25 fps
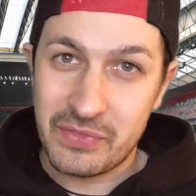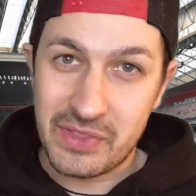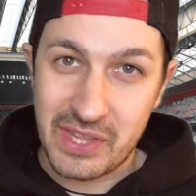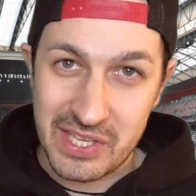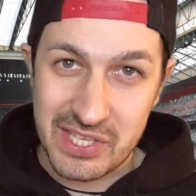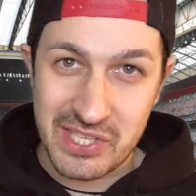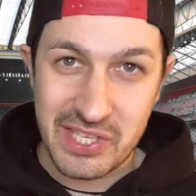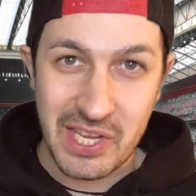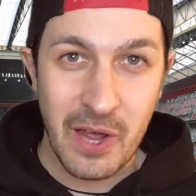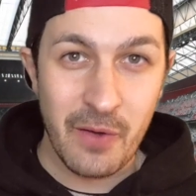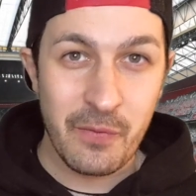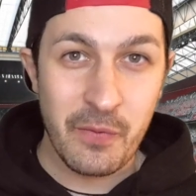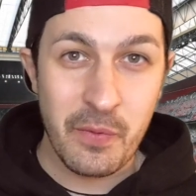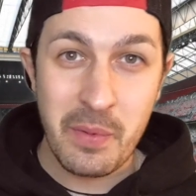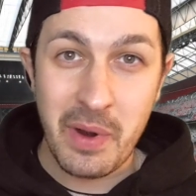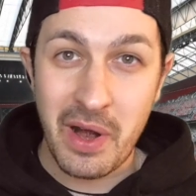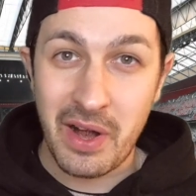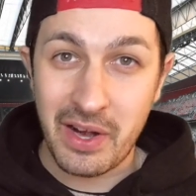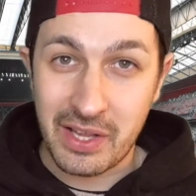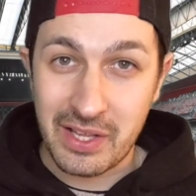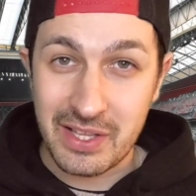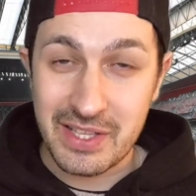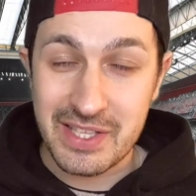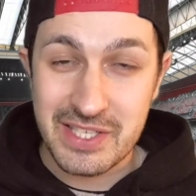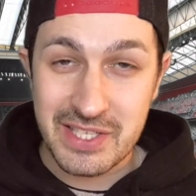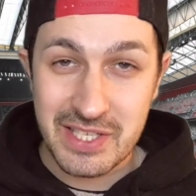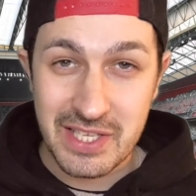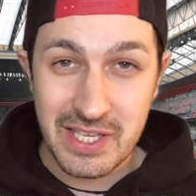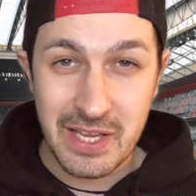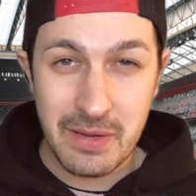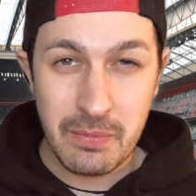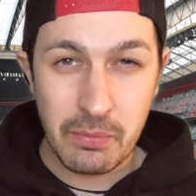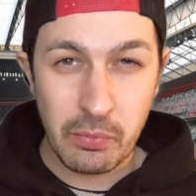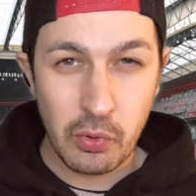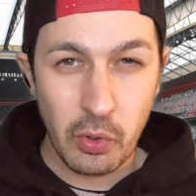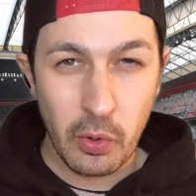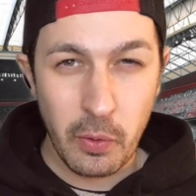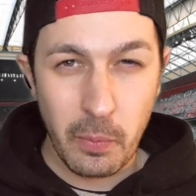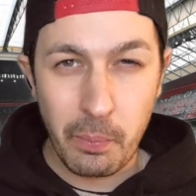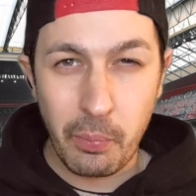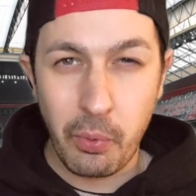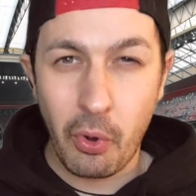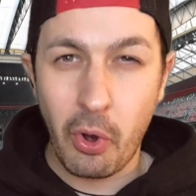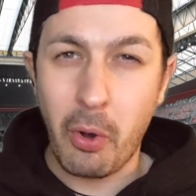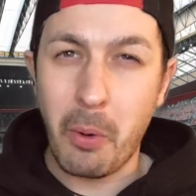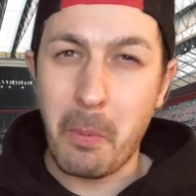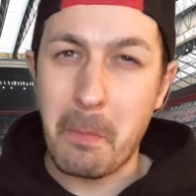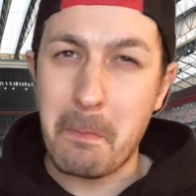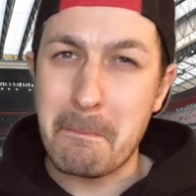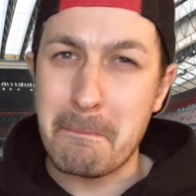The South American team can
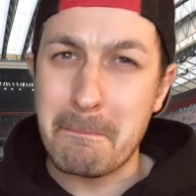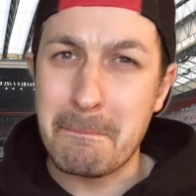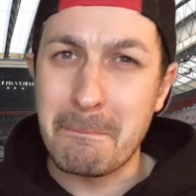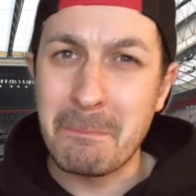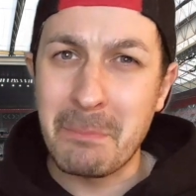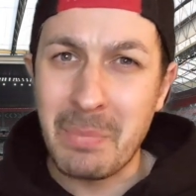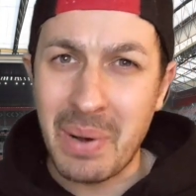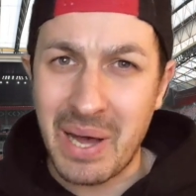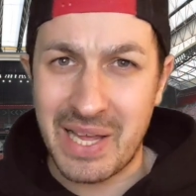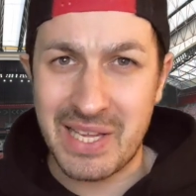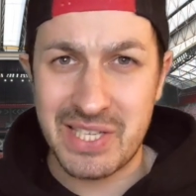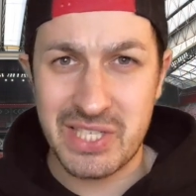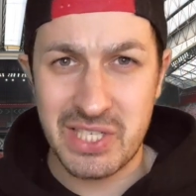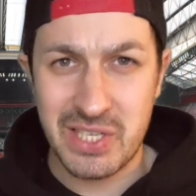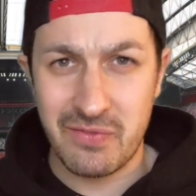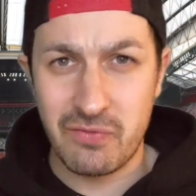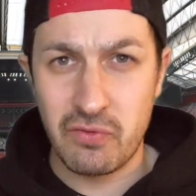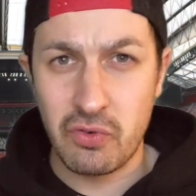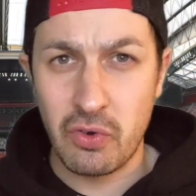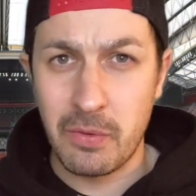put up massive